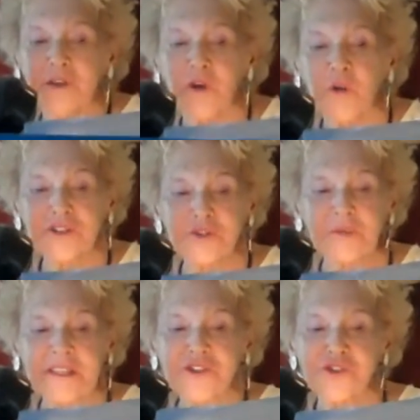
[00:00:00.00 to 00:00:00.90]
of the
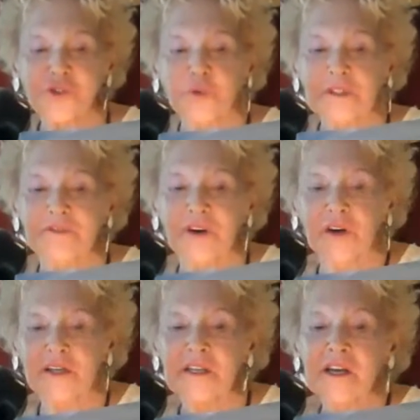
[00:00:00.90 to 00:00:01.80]
Portsmouth School of
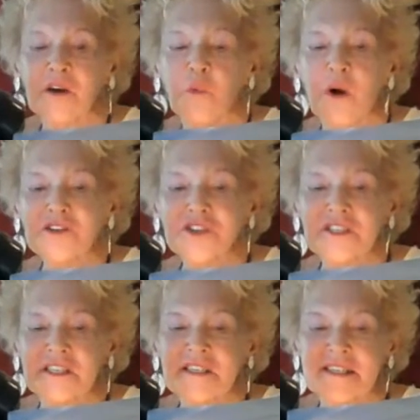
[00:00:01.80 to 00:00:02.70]
Art,
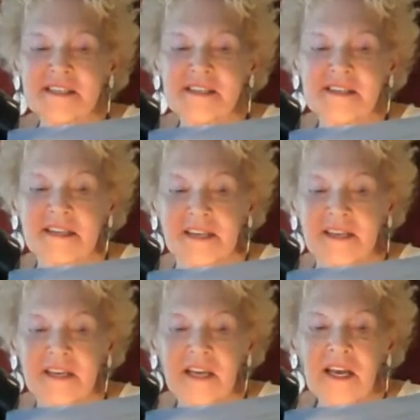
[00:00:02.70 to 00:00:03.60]
Washington, D.C.
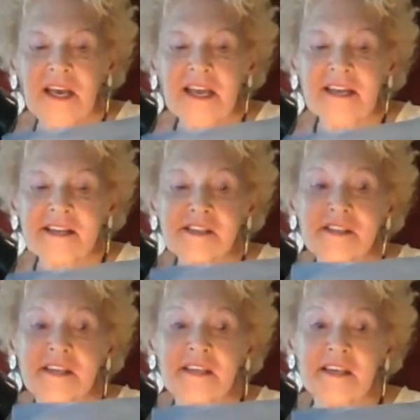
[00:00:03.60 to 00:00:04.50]
He
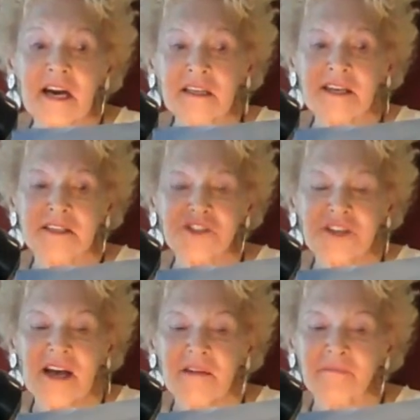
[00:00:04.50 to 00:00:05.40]
is the
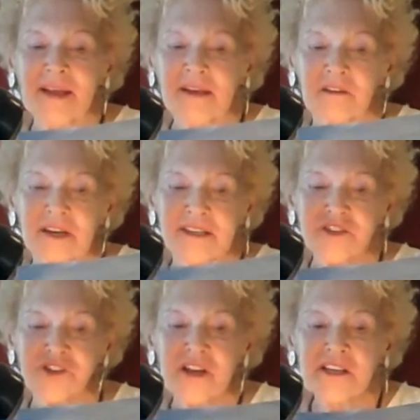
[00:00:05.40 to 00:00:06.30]
youngest combat
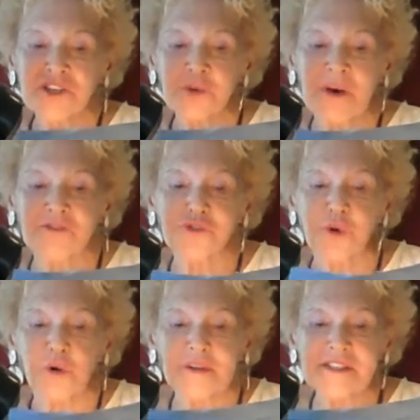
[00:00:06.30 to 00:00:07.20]
artist to have
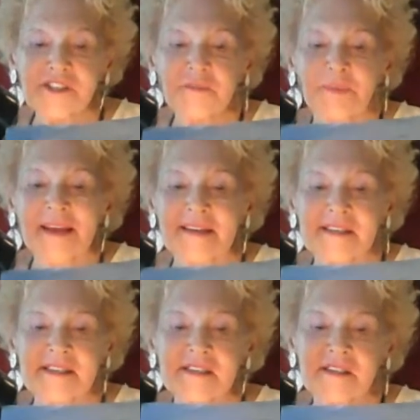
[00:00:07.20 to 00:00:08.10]
drawings and
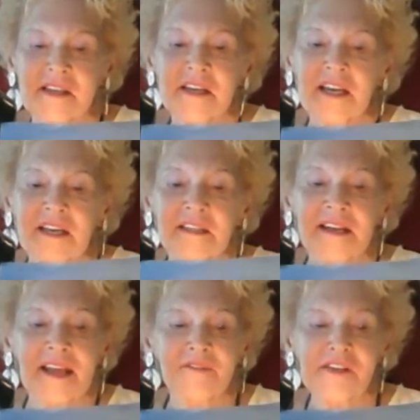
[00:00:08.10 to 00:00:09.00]
paintings in the
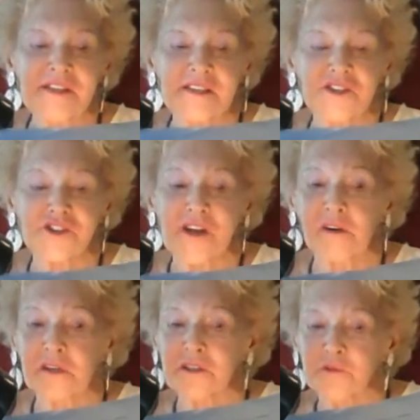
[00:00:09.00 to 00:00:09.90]
Navy's
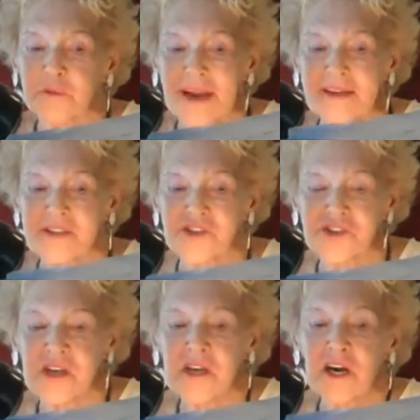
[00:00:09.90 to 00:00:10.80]
historical
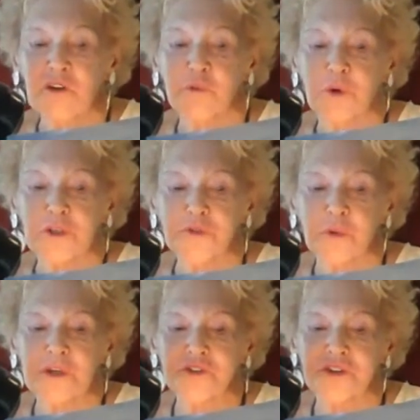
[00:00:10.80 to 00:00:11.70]
records of
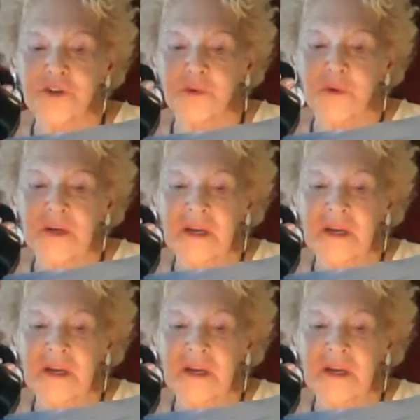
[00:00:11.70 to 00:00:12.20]
World War II.